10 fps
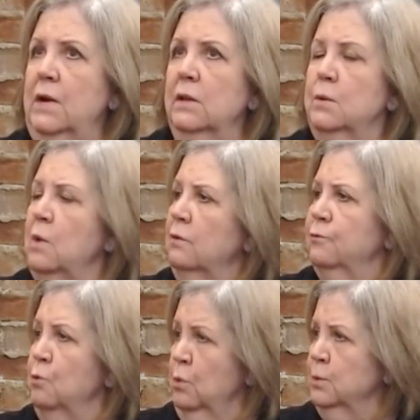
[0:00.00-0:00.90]
fairly
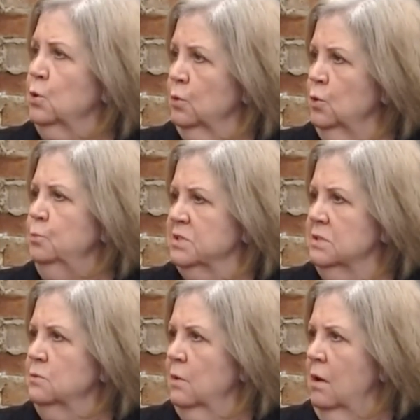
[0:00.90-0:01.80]
well-formed
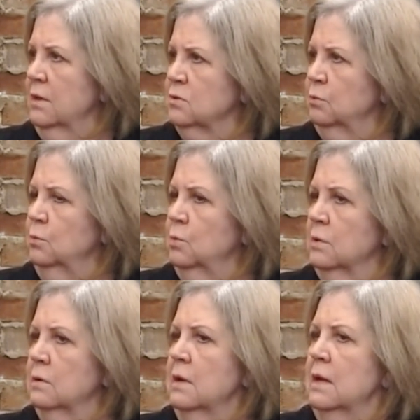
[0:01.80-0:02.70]
groups in Roswell
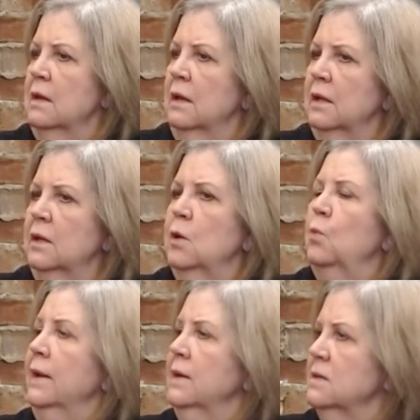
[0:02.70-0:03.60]
were,
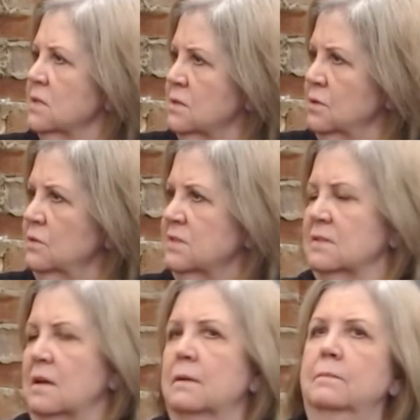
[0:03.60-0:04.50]
wanting to do
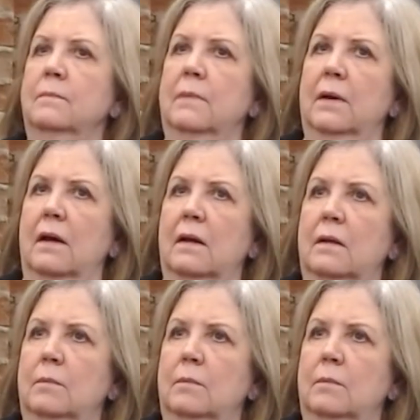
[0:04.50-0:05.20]
some